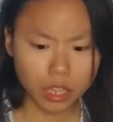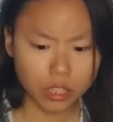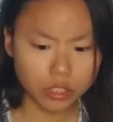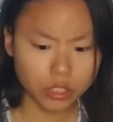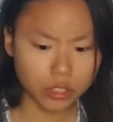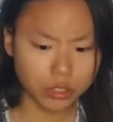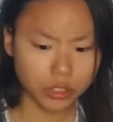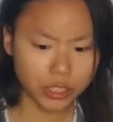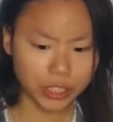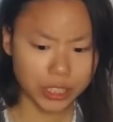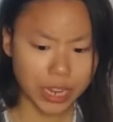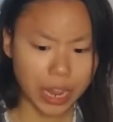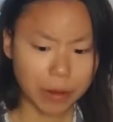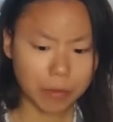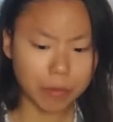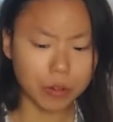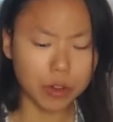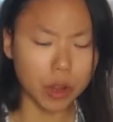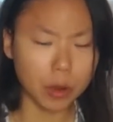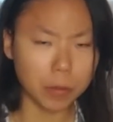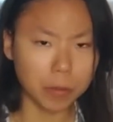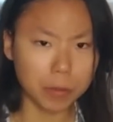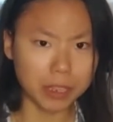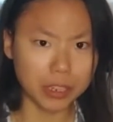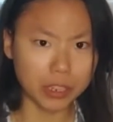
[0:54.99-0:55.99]
So today we're
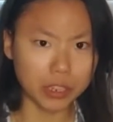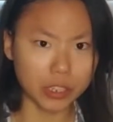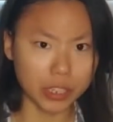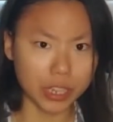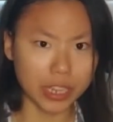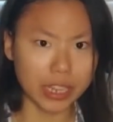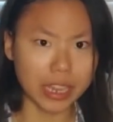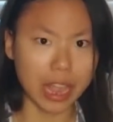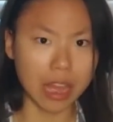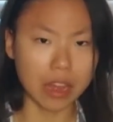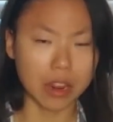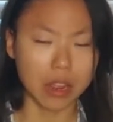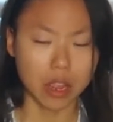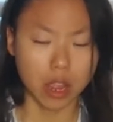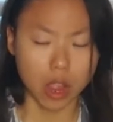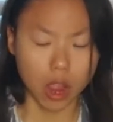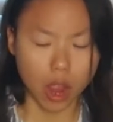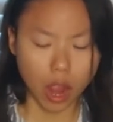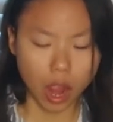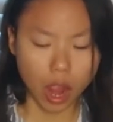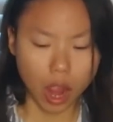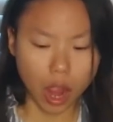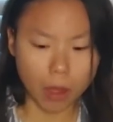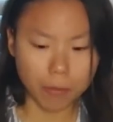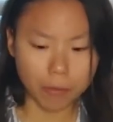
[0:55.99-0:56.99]
going to be looking at
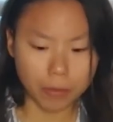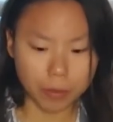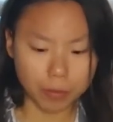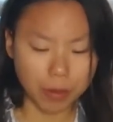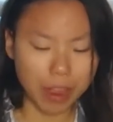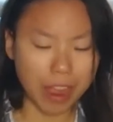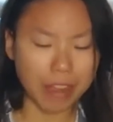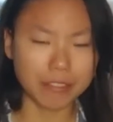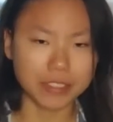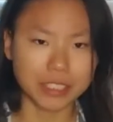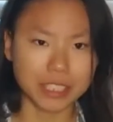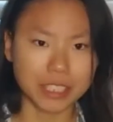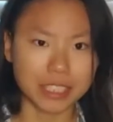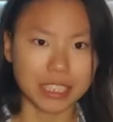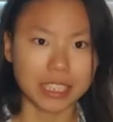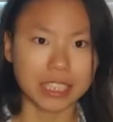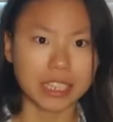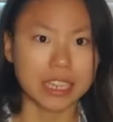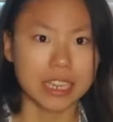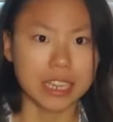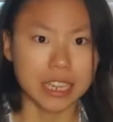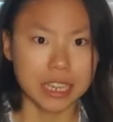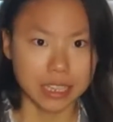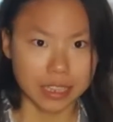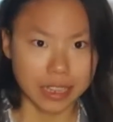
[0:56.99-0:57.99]
the
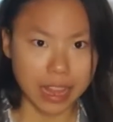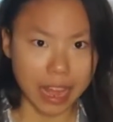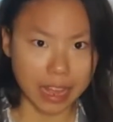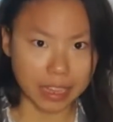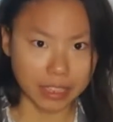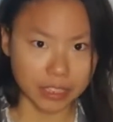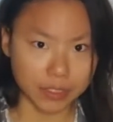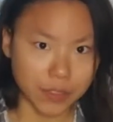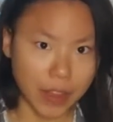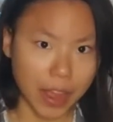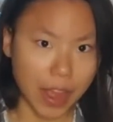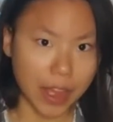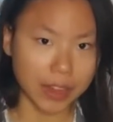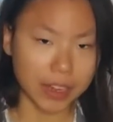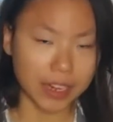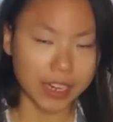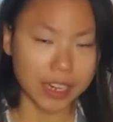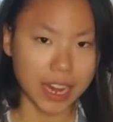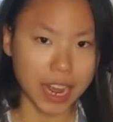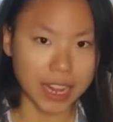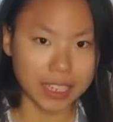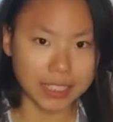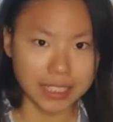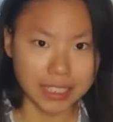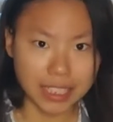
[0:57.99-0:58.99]
prophecy that is found
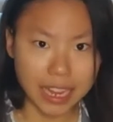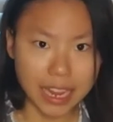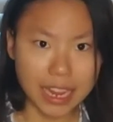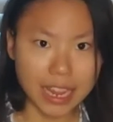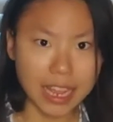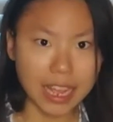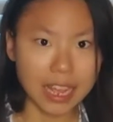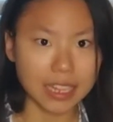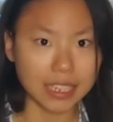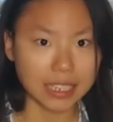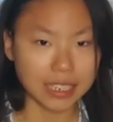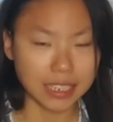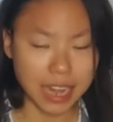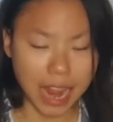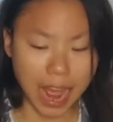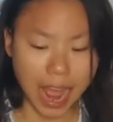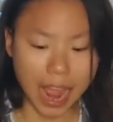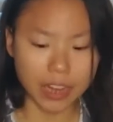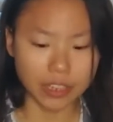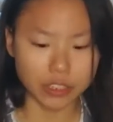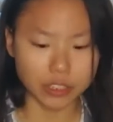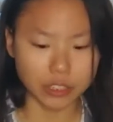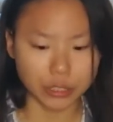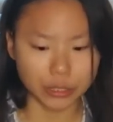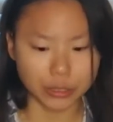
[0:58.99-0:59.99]
in Isaiah
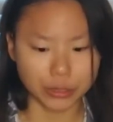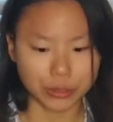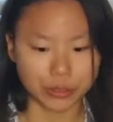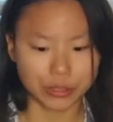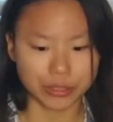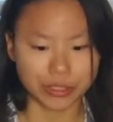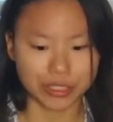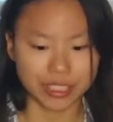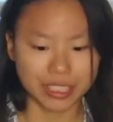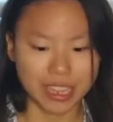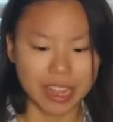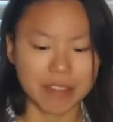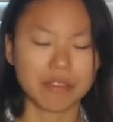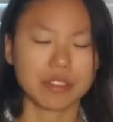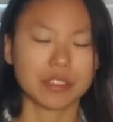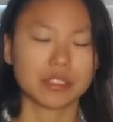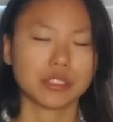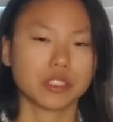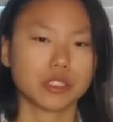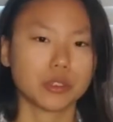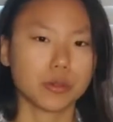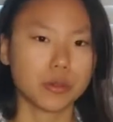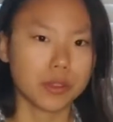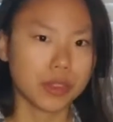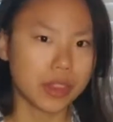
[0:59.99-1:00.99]
2 through 7.
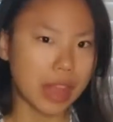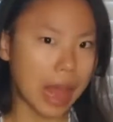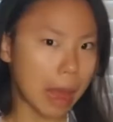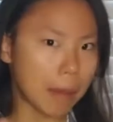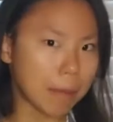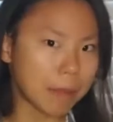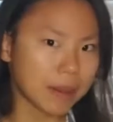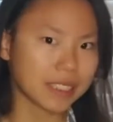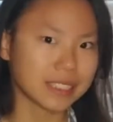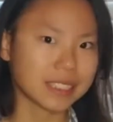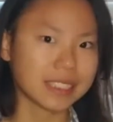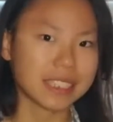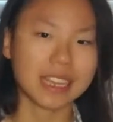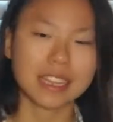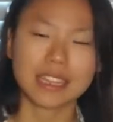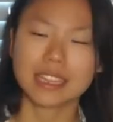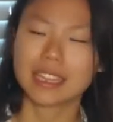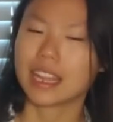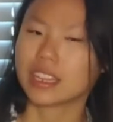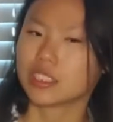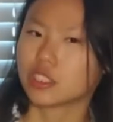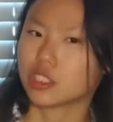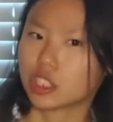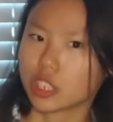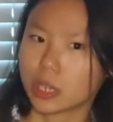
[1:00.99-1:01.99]
So with that being said,
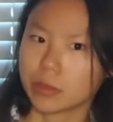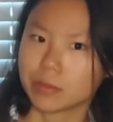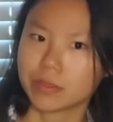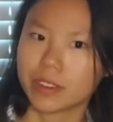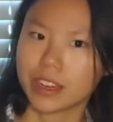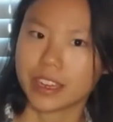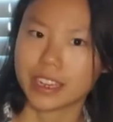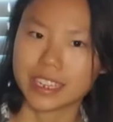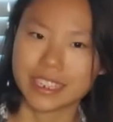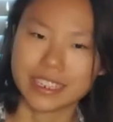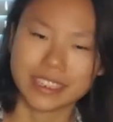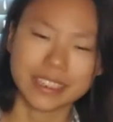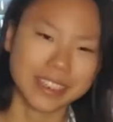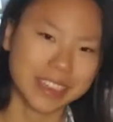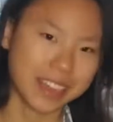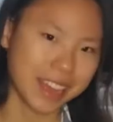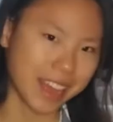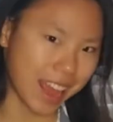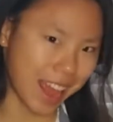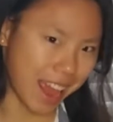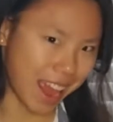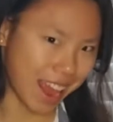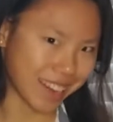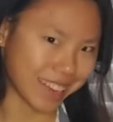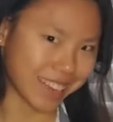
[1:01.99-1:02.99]
let's jump right in
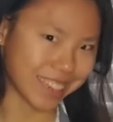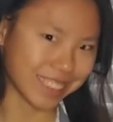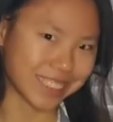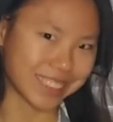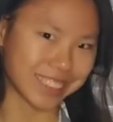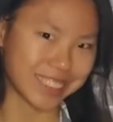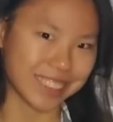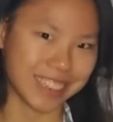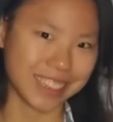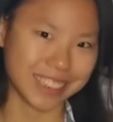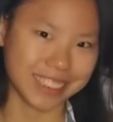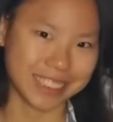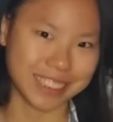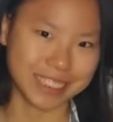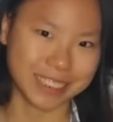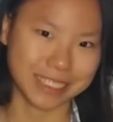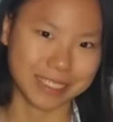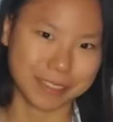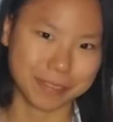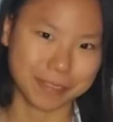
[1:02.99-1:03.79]
and get started.